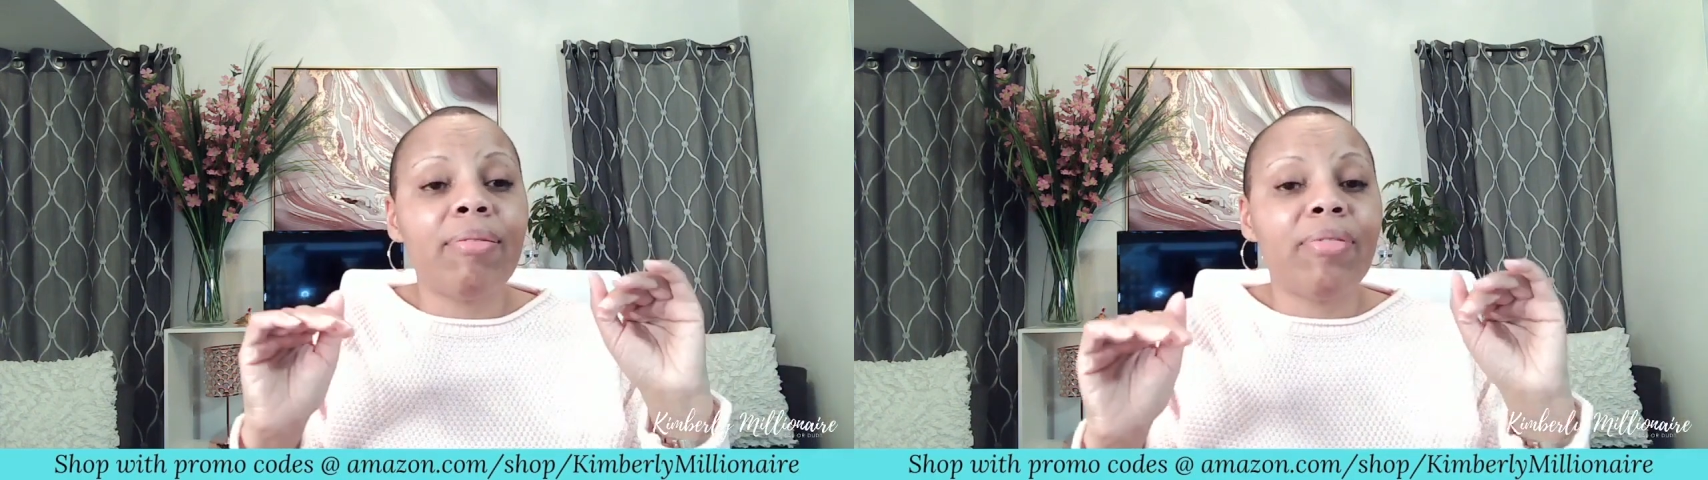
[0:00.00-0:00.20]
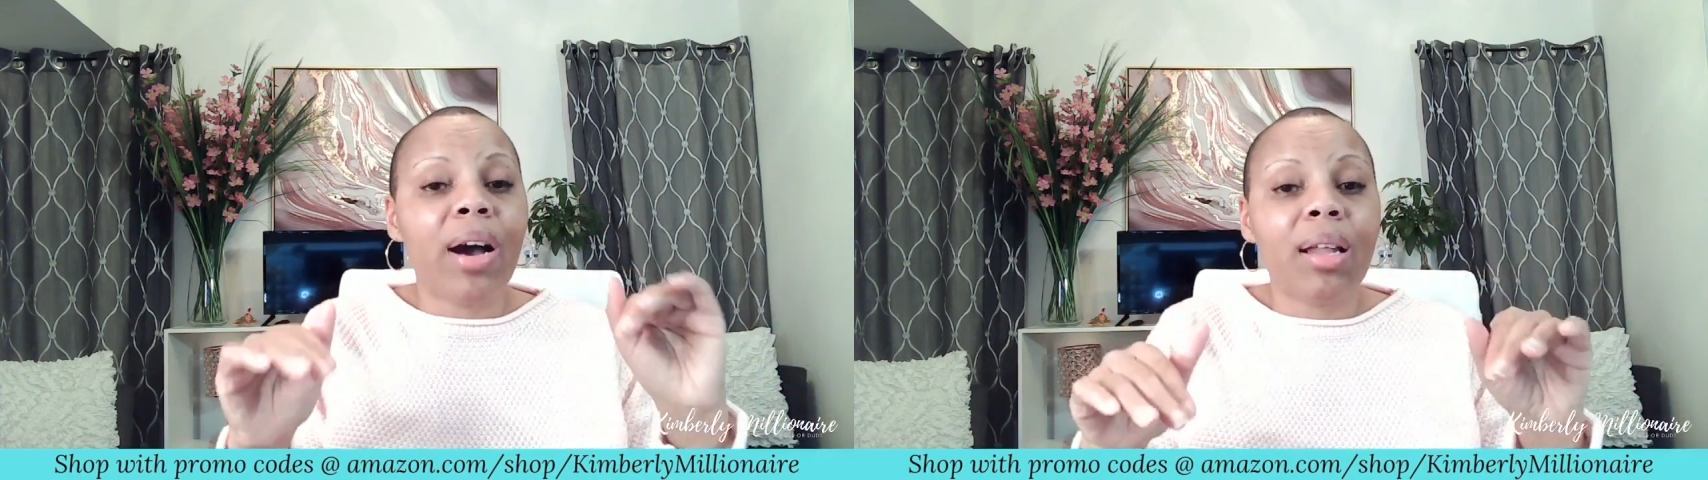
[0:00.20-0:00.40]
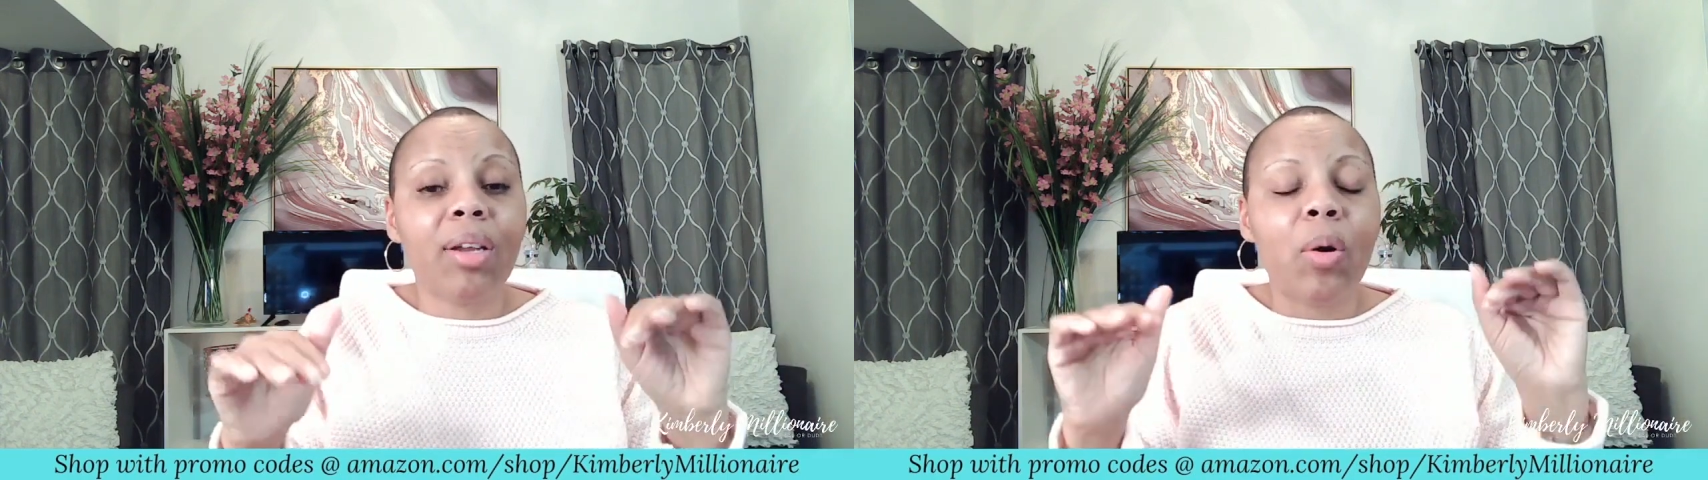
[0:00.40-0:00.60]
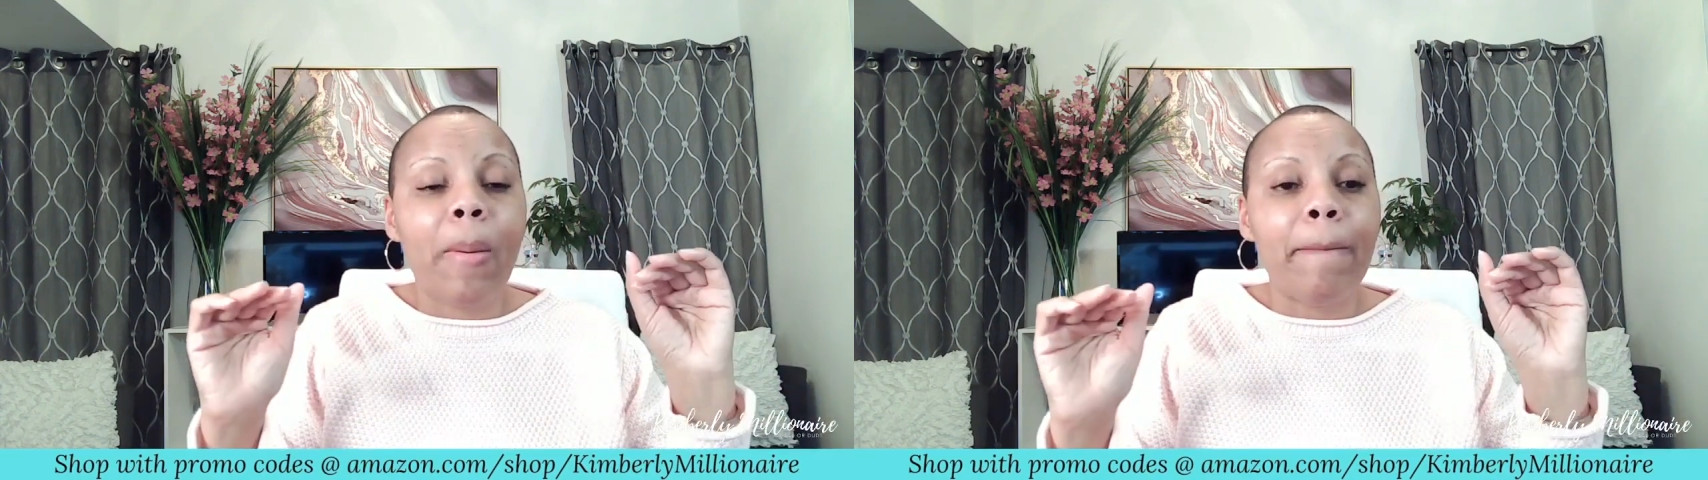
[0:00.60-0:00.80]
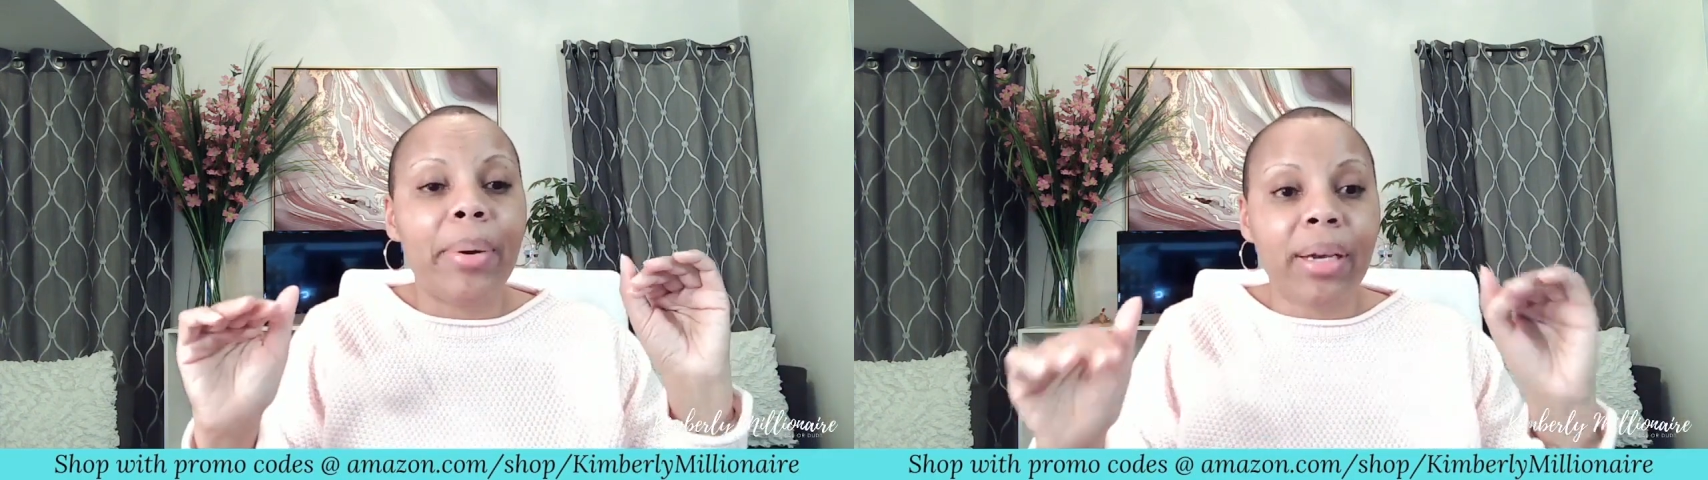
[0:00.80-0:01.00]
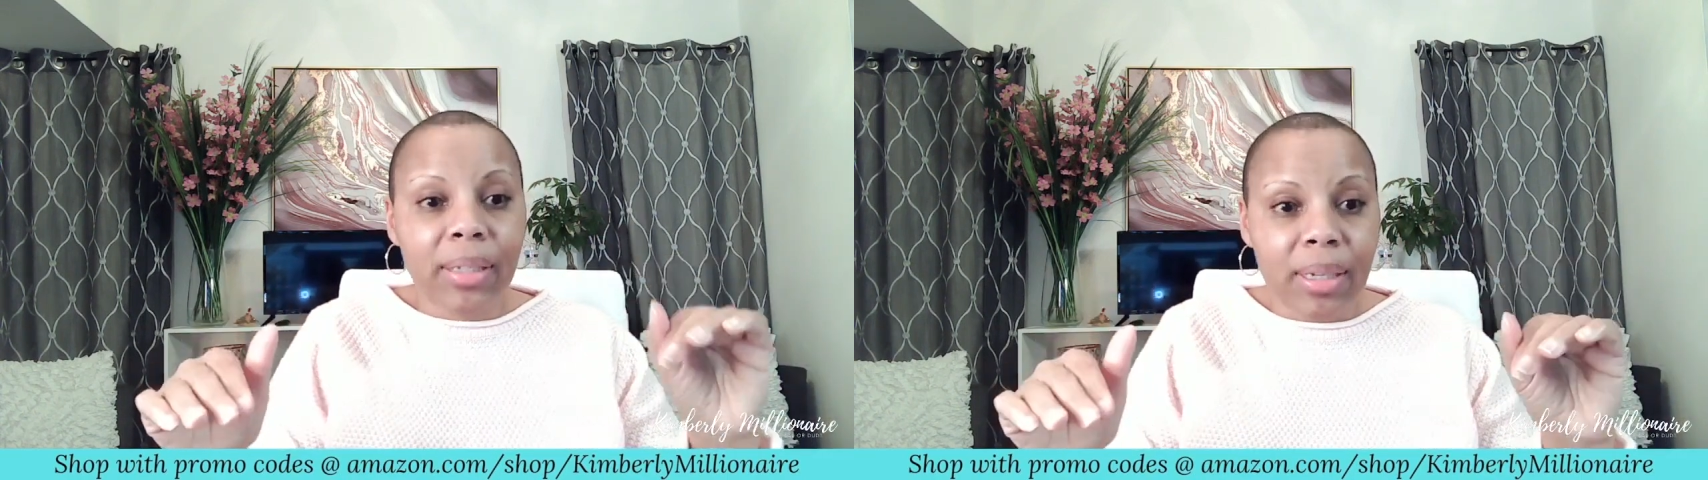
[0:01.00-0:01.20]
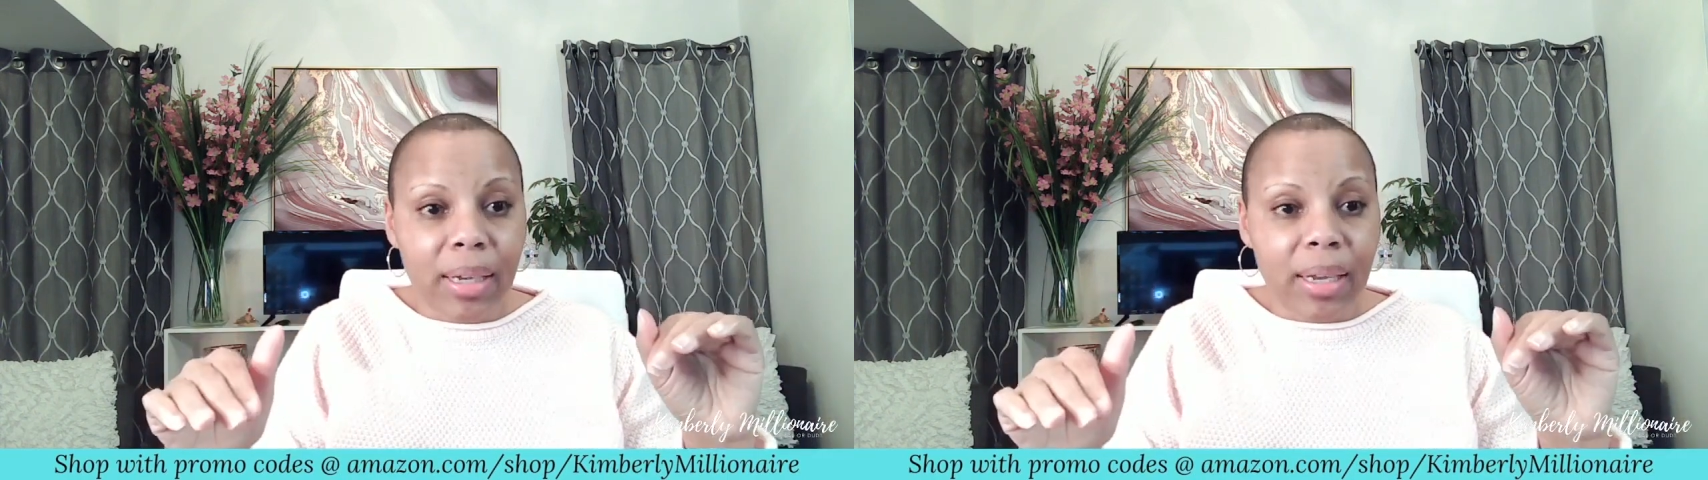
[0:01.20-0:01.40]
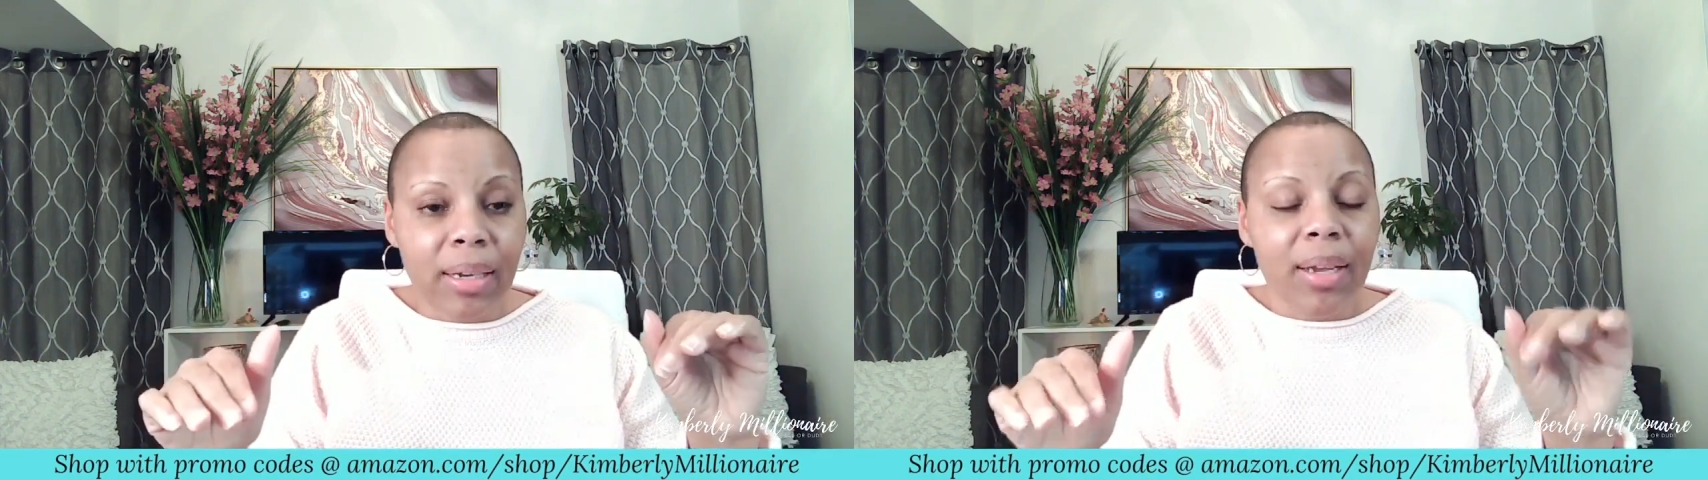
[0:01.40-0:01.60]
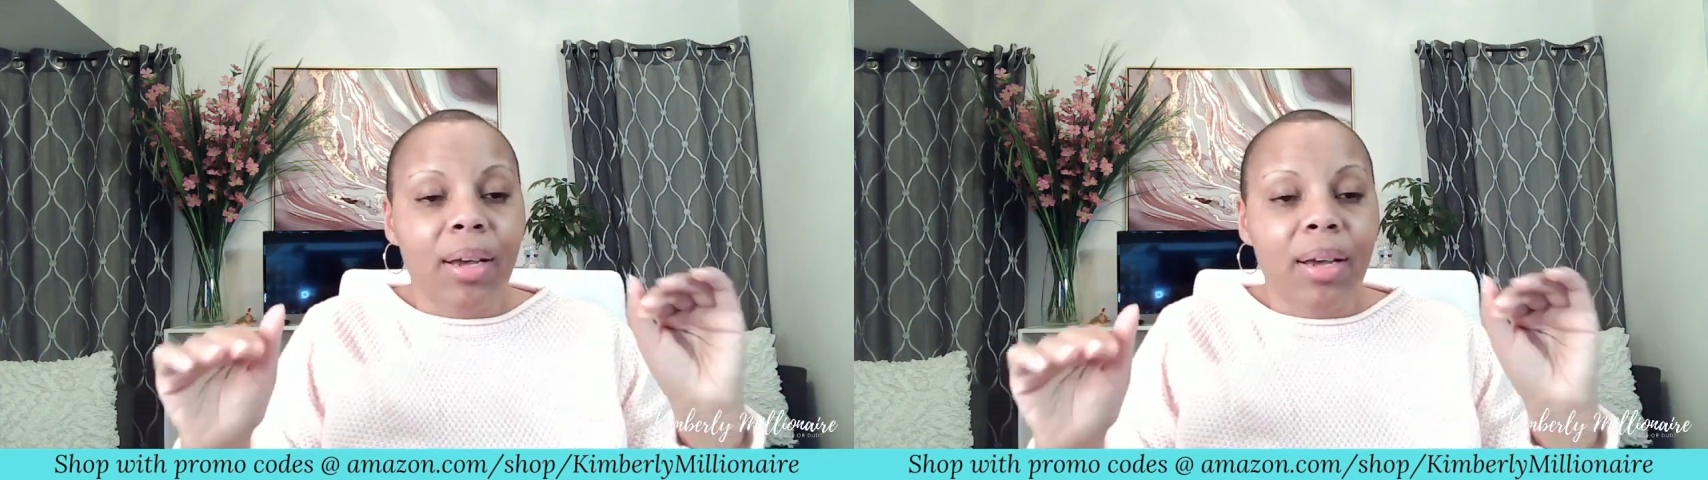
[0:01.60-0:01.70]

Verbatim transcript: follow button.